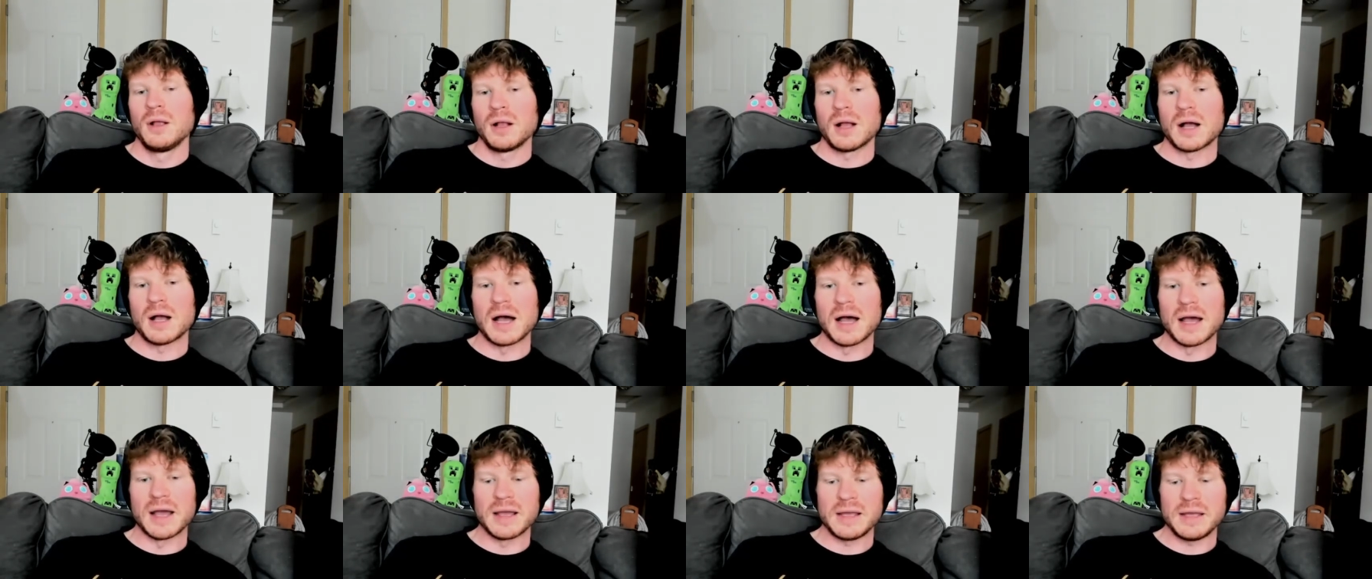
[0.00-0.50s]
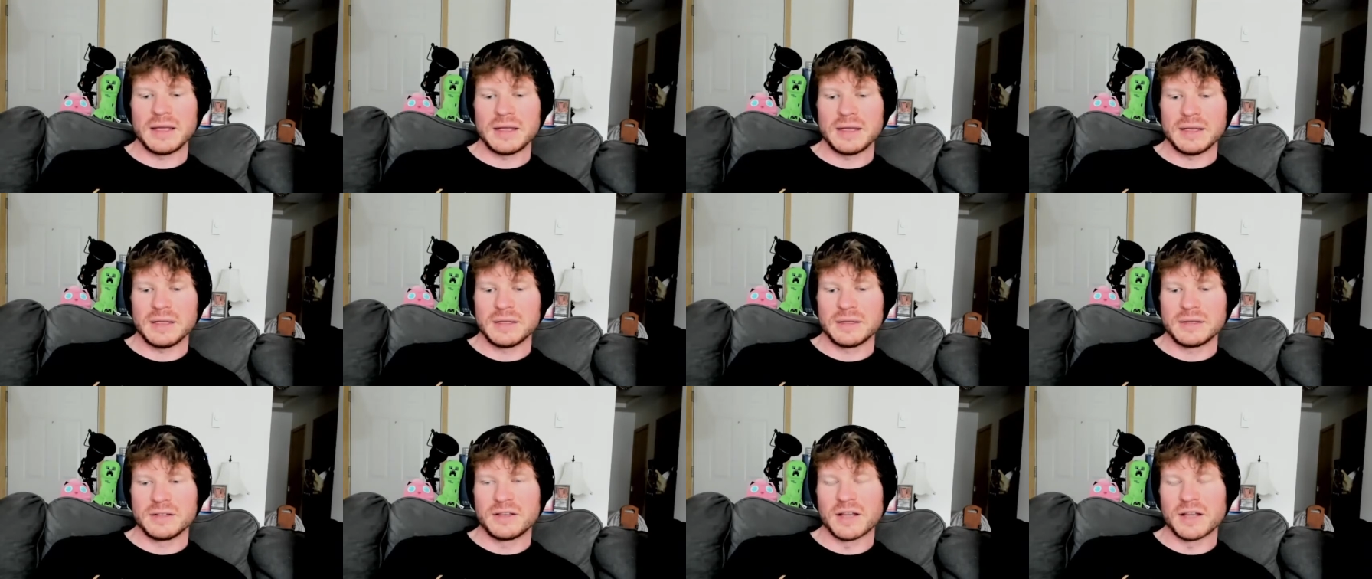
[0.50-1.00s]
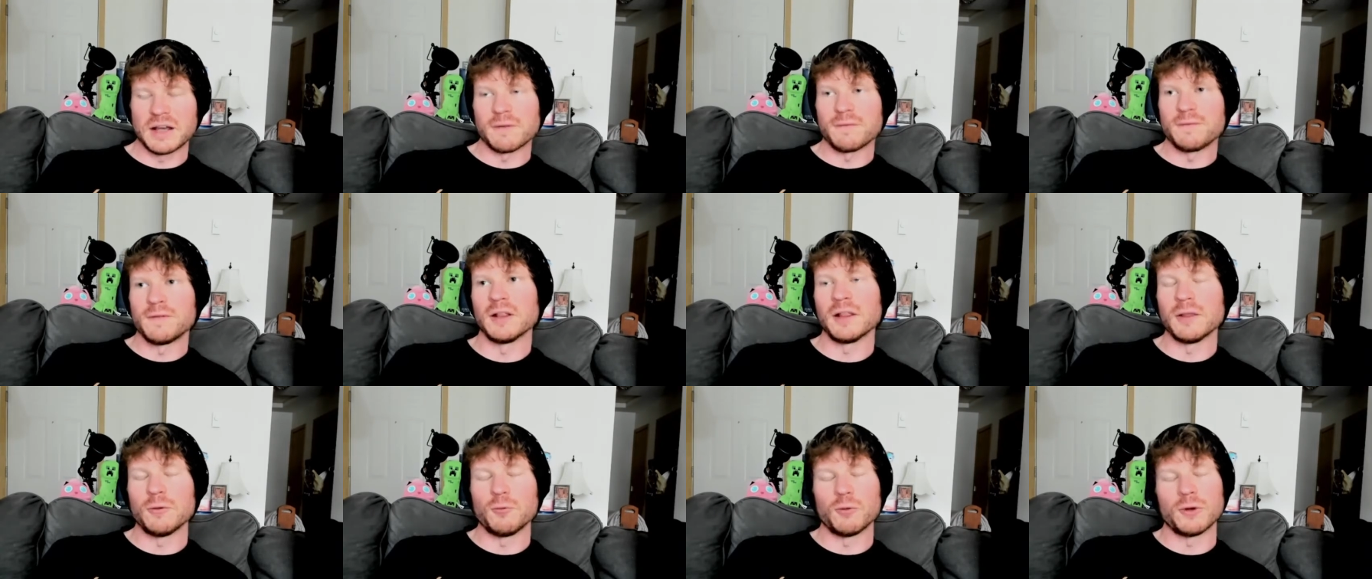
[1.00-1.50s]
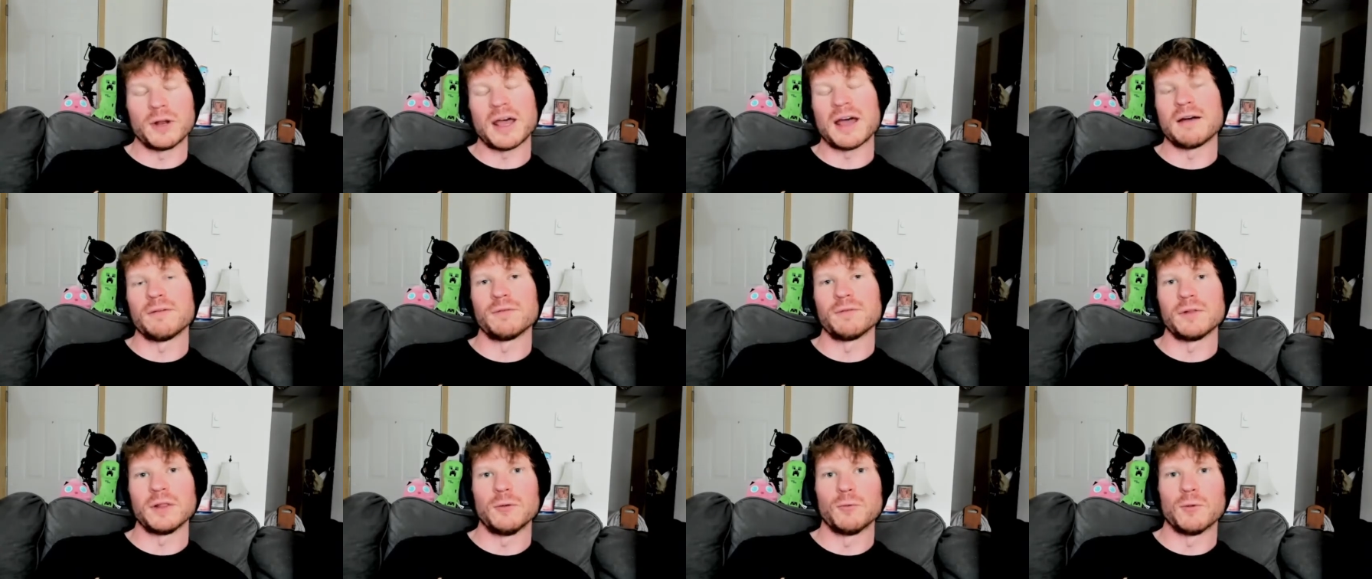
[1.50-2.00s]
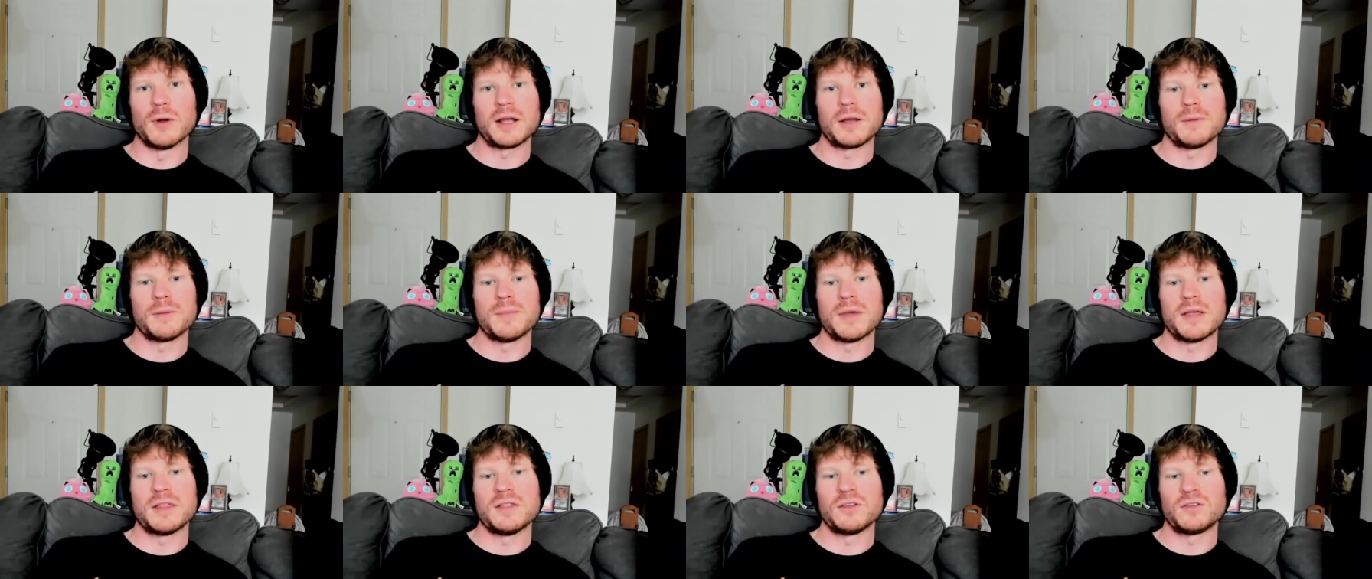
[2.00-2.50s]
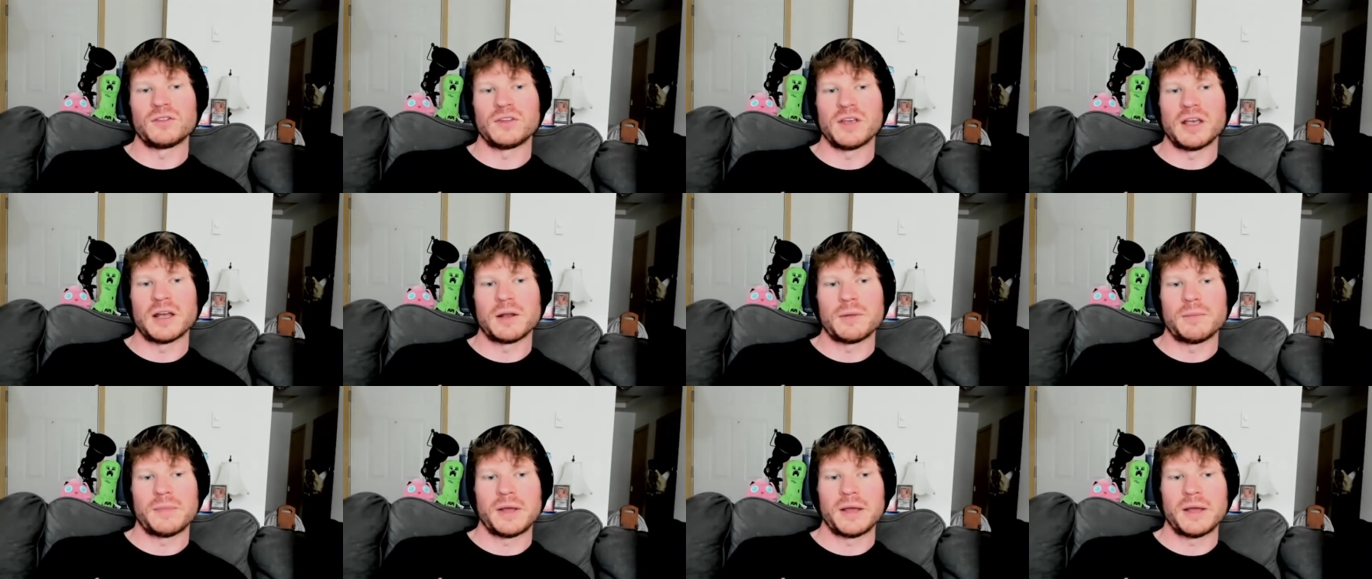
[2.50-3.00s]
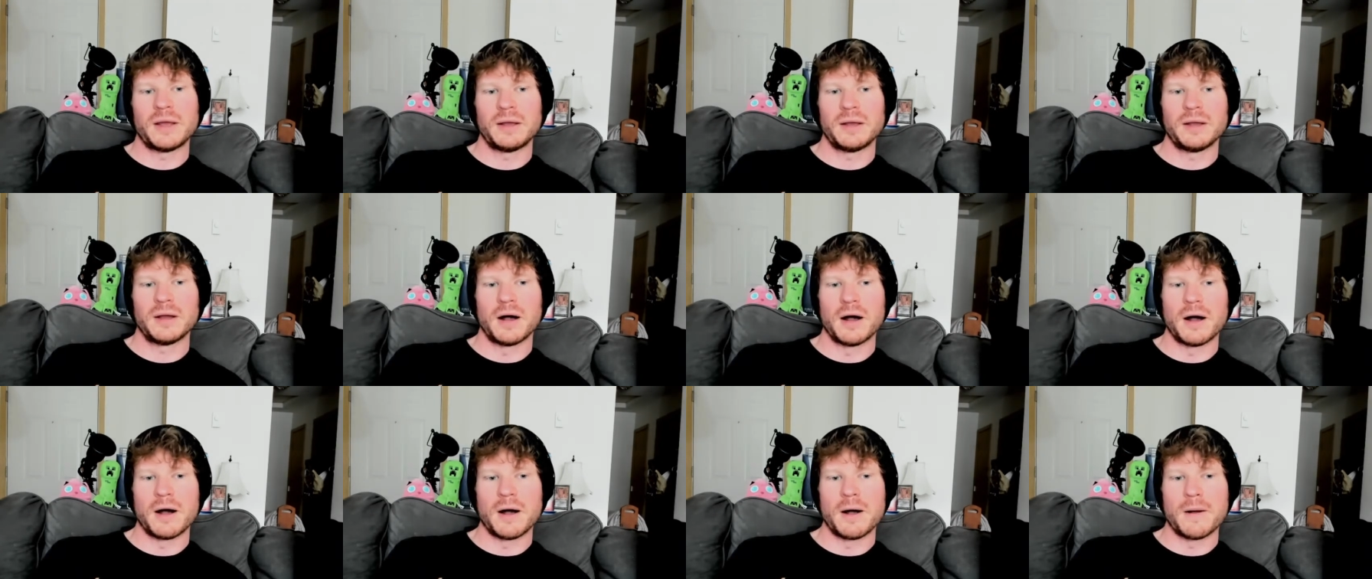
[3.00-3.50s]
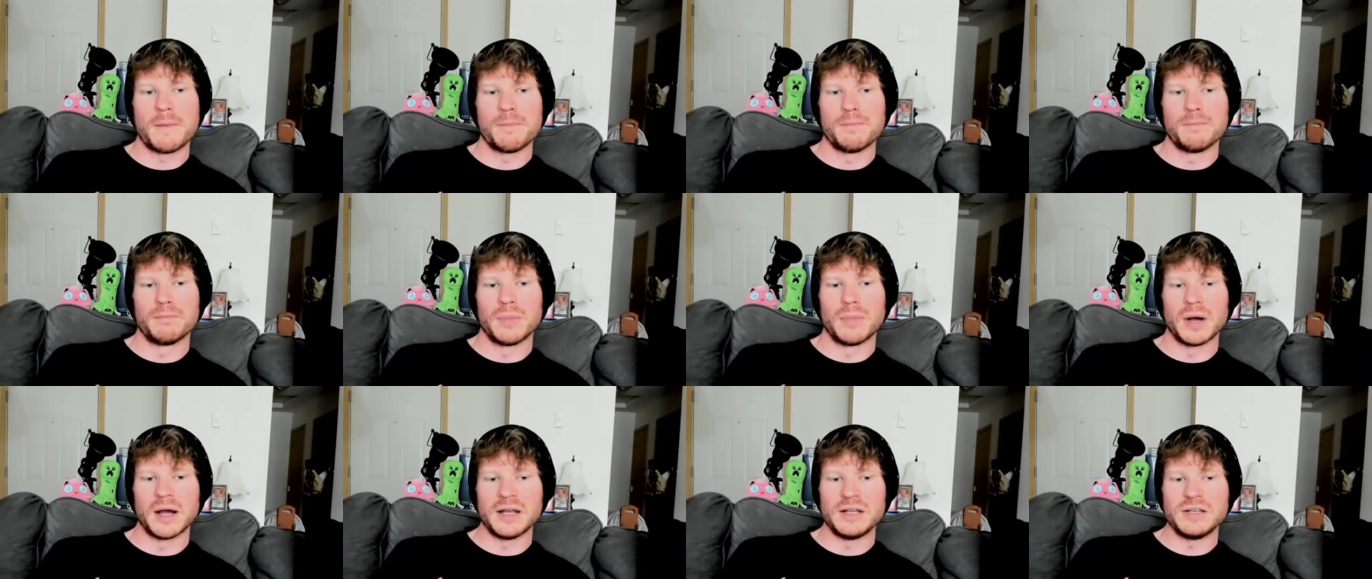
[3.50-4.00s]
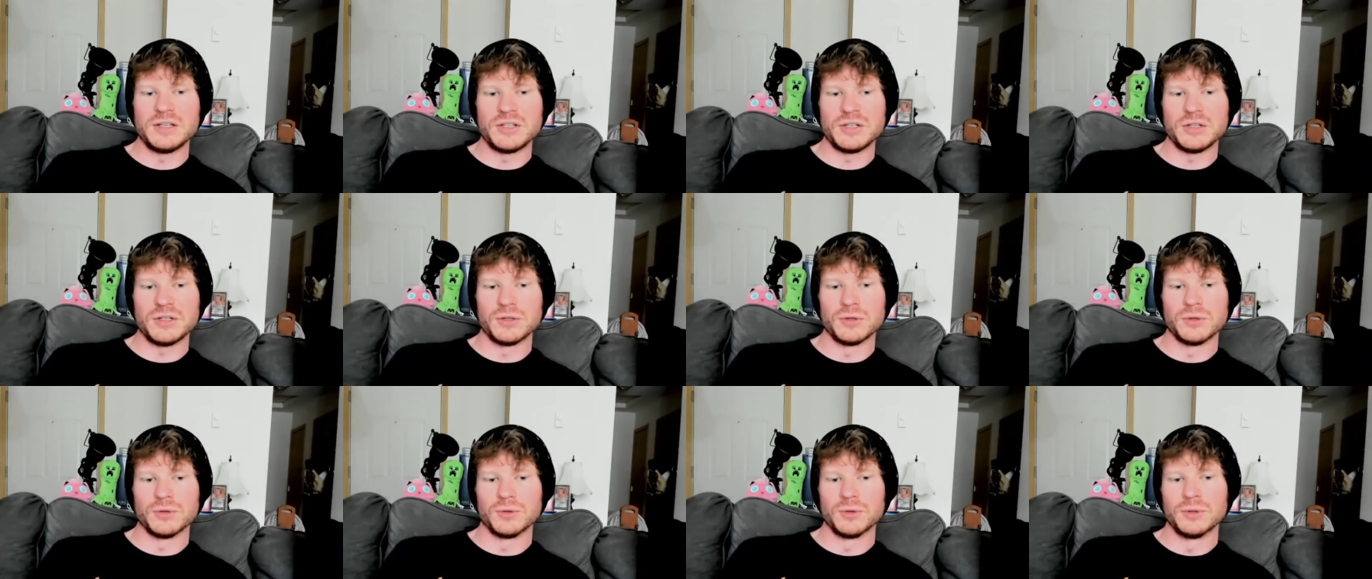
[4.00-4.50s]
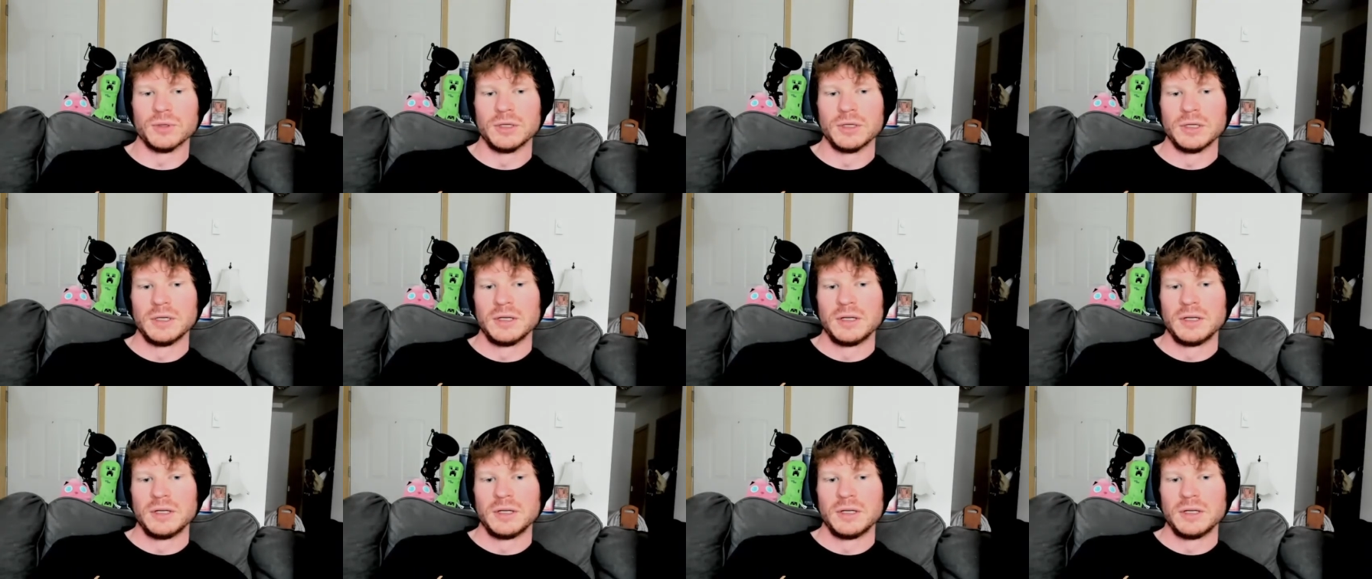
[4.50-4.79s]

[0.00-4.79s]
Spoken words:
I definitely would heavily recommend this anime. Mind you,